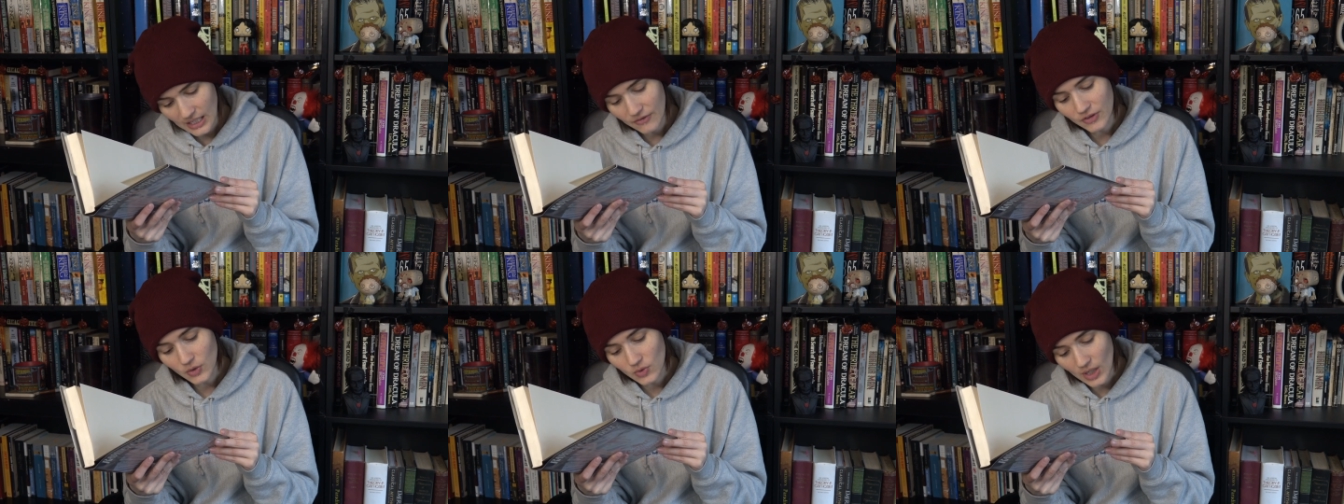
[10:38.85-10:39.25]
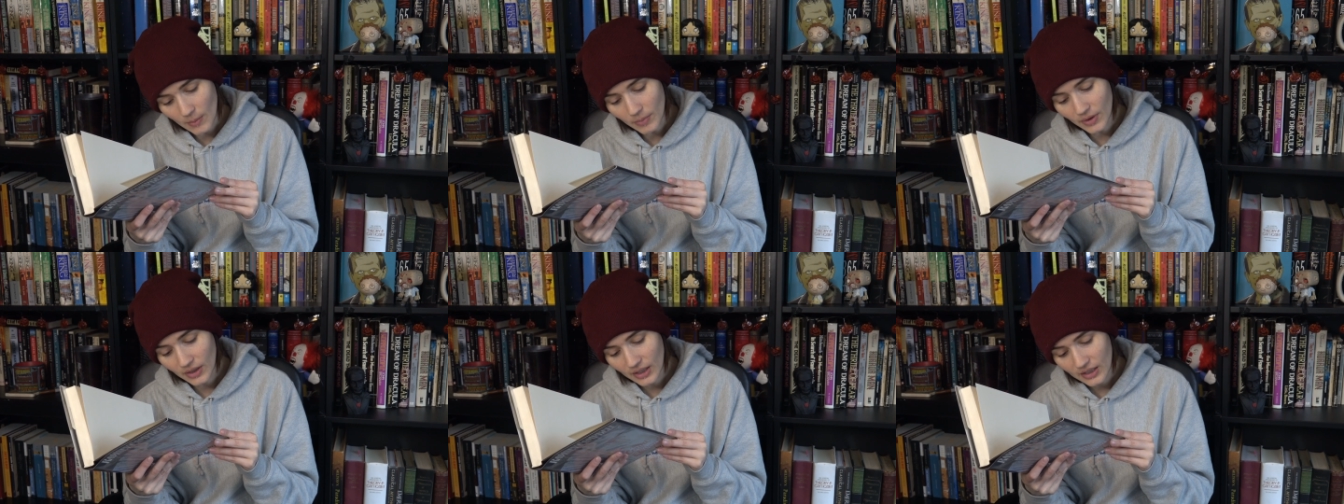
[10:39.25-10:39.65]
If you
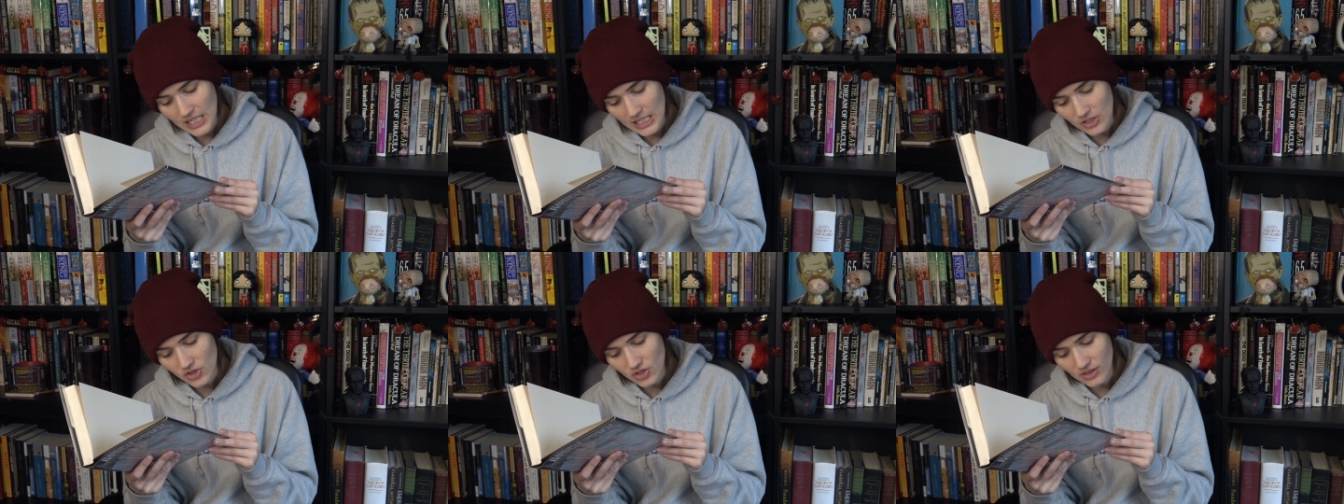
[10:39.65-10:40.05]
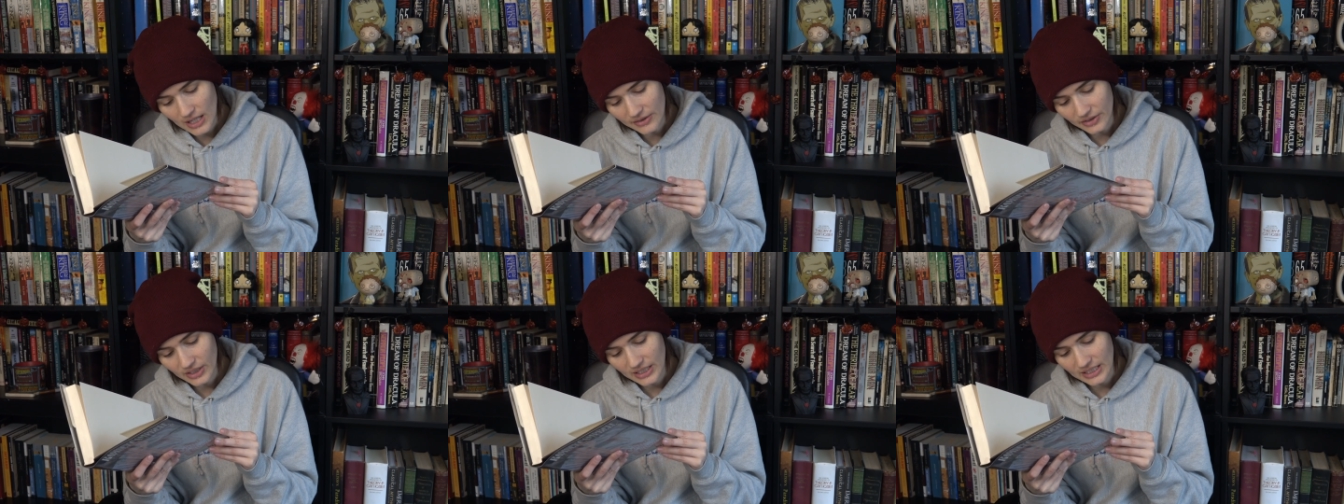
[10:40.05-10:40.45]
number each
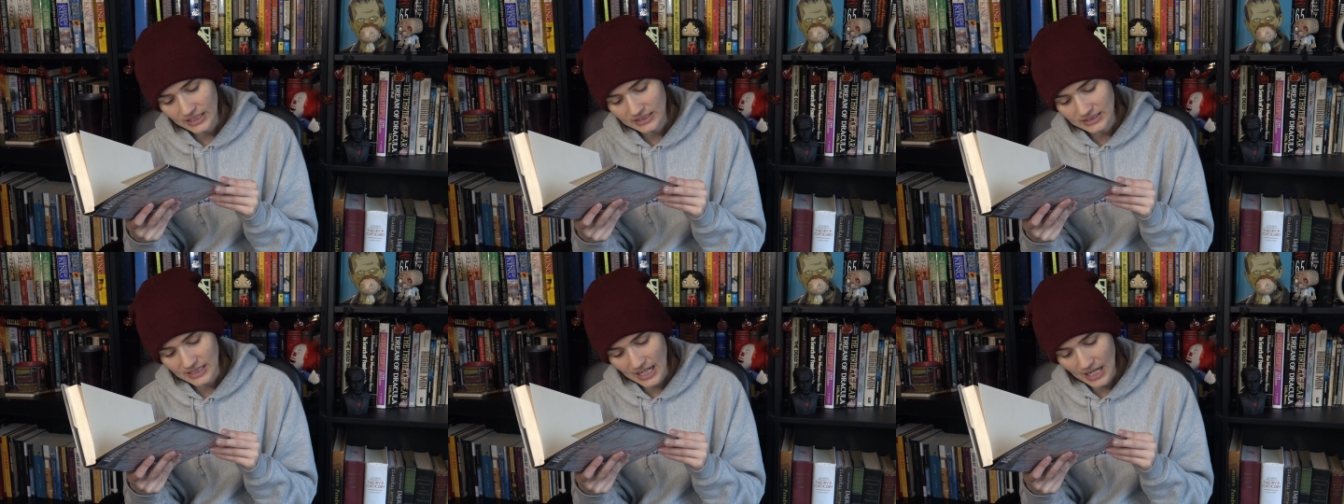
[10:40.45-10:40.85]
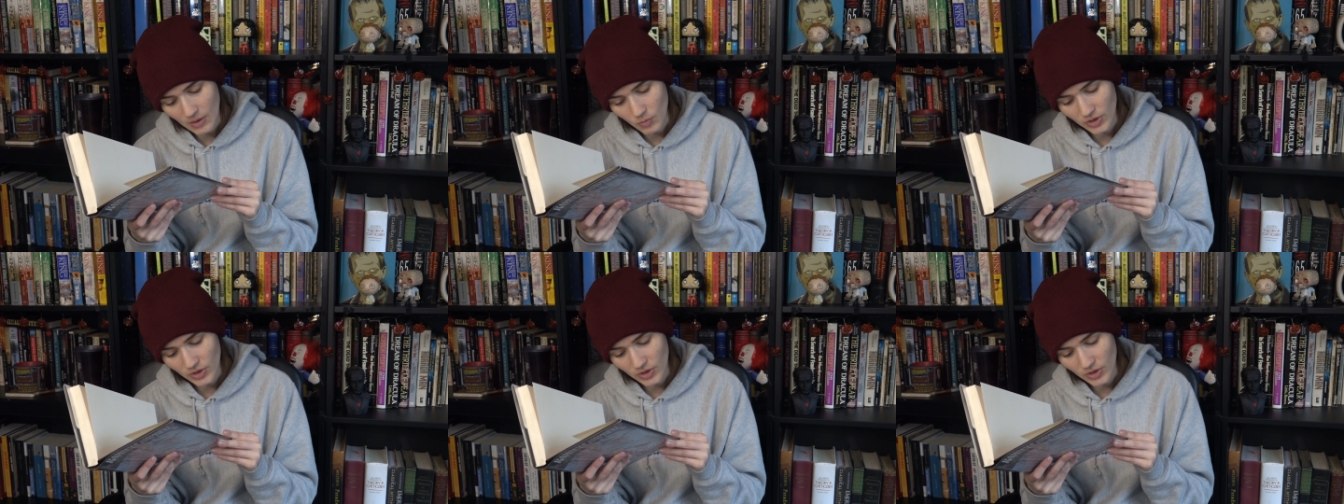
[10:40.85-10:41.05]
letter in his name